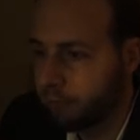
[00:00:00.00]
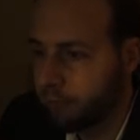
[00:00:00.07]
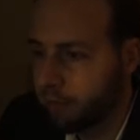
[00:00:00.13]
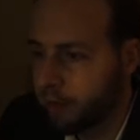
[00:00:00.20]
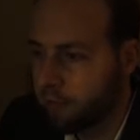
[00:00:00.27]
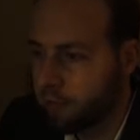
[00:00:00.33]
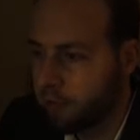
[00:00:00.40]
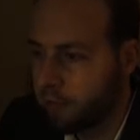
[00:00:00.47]

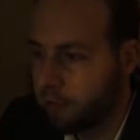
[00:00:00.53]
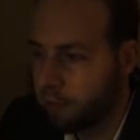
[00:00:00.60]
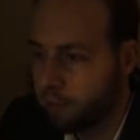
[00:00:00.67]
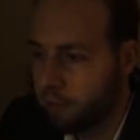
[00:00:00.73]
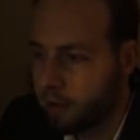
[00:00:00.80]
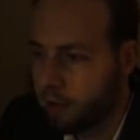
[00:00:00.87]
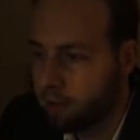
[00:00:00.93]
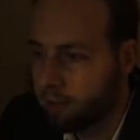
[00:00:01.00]
They have
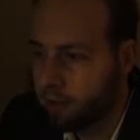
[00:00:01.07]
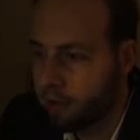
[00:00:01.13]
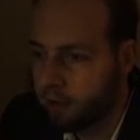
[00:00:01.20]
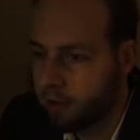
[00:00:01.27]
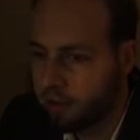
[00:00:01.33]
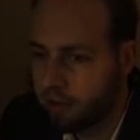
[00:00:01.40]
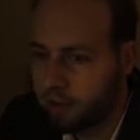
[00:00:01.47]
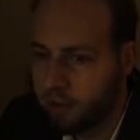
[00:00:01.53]
become
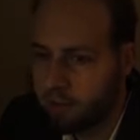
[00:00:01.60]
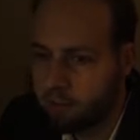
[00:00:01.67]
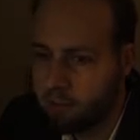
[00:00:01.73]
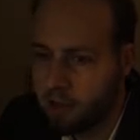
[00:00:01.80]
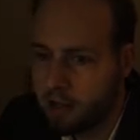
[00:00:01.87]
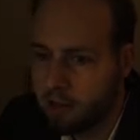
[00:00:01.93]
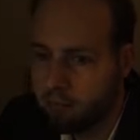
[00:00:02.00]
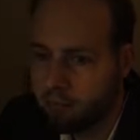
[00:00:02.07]
practically
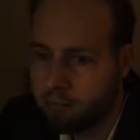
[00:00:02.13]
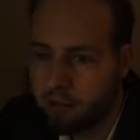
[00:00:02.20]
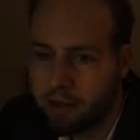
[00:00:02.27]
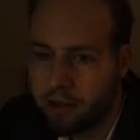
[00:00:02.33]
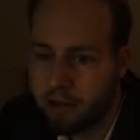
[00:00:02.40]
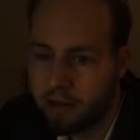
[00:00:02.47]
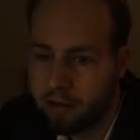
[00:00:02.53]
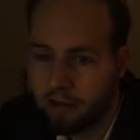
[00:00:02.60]
mere
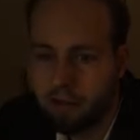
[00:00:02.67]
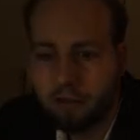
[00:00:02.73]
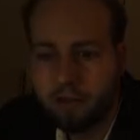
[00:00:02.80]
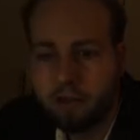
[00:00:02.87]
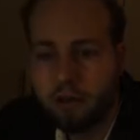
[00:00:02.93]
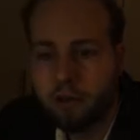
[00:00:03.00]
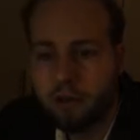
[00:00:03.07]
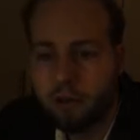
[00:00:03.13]

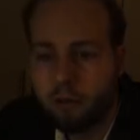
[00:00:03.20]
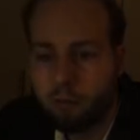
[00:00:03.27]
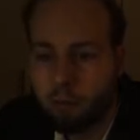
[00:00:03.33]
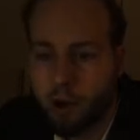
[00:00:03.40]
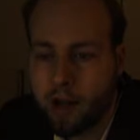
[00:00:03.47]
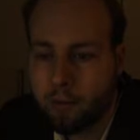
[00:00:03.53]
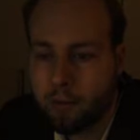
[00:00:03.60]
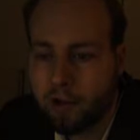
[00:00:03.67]
brains,
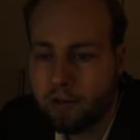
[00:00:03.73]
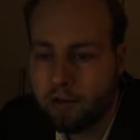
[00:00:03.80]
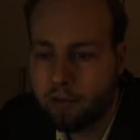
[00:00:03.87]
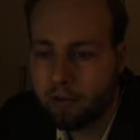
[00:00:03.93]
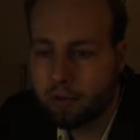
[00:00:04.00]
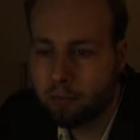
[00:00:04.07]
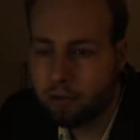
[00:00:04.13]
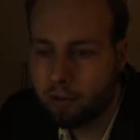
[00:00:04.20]
wearing
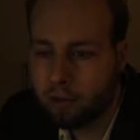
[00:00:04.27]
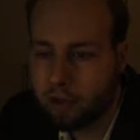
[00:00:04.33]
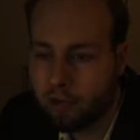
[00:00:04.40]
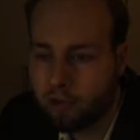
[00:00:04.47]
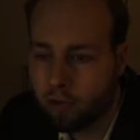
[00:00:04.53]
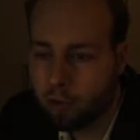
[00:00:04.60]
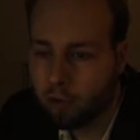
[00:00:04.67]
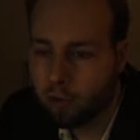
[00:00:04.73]
different
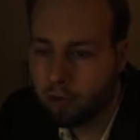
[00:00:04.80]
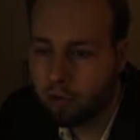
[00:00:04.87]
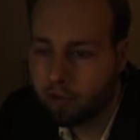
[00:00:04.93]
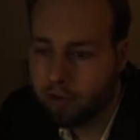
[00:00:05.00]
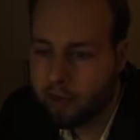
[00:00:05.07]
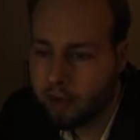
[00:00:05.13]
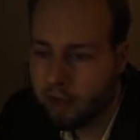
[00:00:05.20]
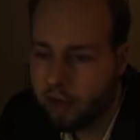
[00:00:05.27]
bodies according
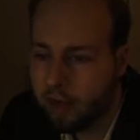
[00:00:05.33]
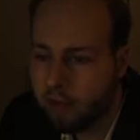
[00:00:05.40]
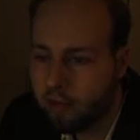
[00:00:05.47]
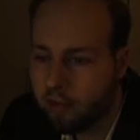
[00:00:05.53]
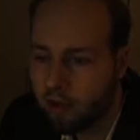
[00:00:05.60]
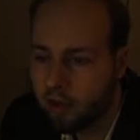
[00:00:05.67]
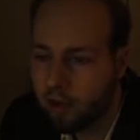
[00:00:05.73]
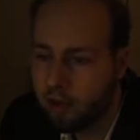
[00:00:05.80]
to their
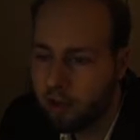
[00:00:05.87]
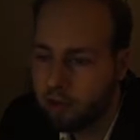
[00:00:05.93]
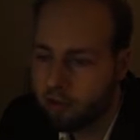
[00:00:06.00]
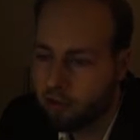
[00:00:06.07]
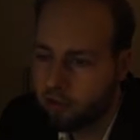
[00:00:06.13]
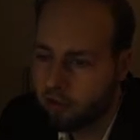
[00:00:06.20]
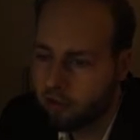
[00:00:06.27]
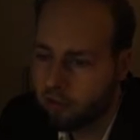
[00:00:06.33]
needs,
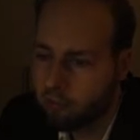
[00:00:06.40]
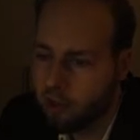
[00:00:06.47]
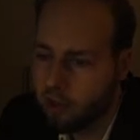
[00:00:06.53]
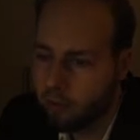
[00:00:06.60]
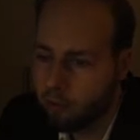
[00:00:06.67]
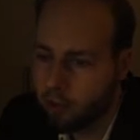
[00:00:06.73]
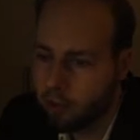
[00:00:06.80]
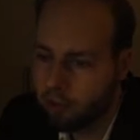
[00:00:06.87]
just as
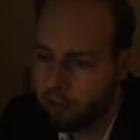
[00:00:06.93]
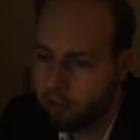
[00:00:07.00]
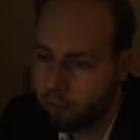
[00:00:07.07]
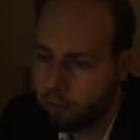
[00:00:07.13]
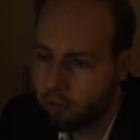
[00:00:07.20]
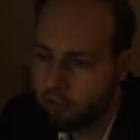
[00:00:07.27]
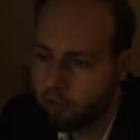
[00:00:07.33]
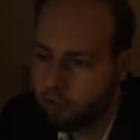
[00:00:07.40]
men wear
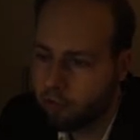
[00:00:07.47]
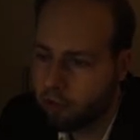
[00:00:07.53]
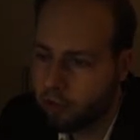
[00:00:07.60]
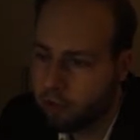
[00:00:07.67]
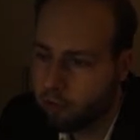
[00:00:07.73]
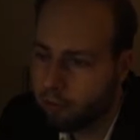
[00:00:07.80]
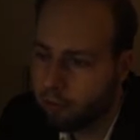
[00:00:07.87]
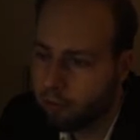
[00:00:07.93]
suits of
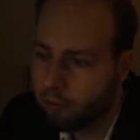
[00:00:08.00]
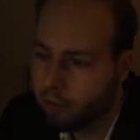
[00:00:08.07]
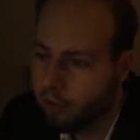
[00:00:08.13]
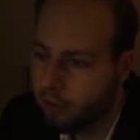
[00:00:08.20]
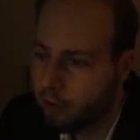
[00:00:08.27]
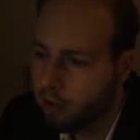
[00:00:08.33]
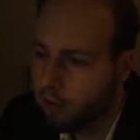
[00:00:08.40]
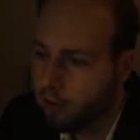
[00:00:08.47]
clothes
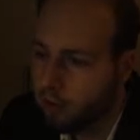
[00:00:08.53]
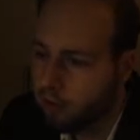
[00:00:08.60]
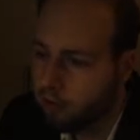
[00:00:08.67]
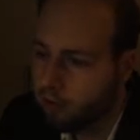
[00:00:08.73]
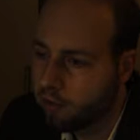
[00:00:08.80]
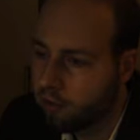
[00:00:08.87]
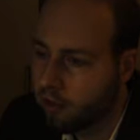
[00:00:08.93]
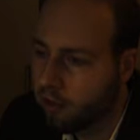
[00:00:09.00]

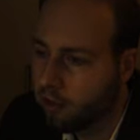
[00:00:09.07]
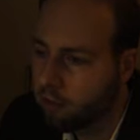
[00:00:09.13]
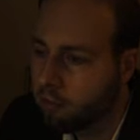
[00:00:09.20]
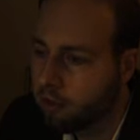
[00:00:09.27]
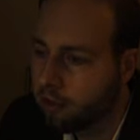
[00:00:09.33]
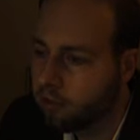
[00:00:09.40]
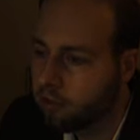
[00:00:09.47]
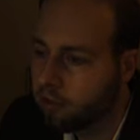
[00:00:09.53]
and take a
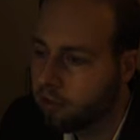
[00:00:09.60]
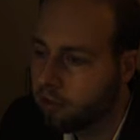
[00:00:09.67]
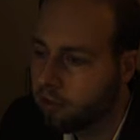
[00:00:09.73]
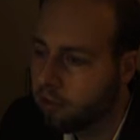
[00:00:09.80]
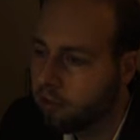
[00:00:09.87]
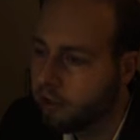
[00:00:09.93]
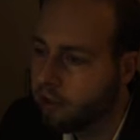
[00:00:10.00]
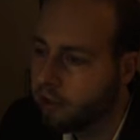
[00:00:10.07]

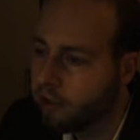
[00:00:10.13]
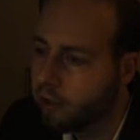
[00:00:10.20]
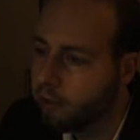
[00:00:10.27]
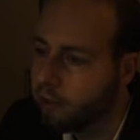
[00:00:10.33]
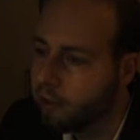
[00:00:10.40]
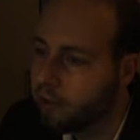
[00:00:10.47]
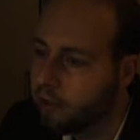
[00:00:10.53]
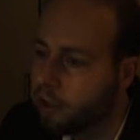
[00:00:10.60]
bicycle in a
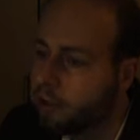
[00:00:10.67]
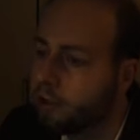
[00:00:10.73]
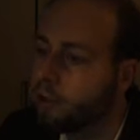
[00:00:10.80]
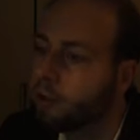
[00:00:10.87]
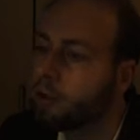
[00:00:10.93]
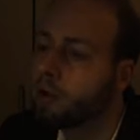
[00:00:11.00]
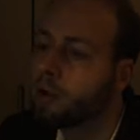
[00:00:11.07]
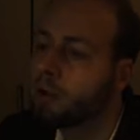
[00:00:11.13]
hurry
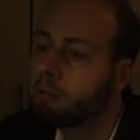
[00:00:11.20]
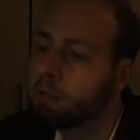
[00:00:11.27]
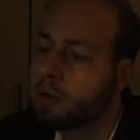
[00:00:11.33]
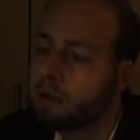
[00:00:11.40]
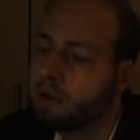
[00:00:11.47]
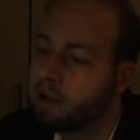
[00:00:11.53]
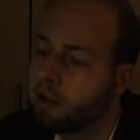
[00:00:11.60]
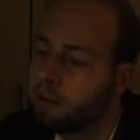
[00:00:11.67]
or an
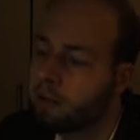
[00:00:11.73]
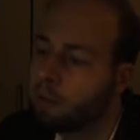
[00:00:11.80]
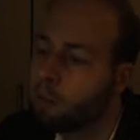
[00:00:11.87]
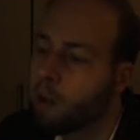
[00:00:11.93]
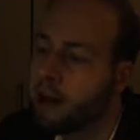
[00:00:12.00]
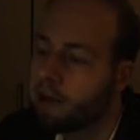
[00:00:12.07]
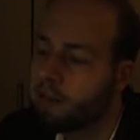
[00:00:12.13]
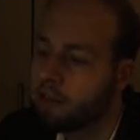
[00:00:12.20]
umbrella in the
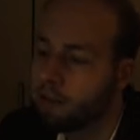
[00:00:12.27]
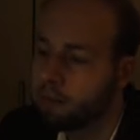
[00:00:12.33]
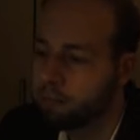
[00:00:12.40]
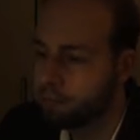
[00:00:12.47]
wet.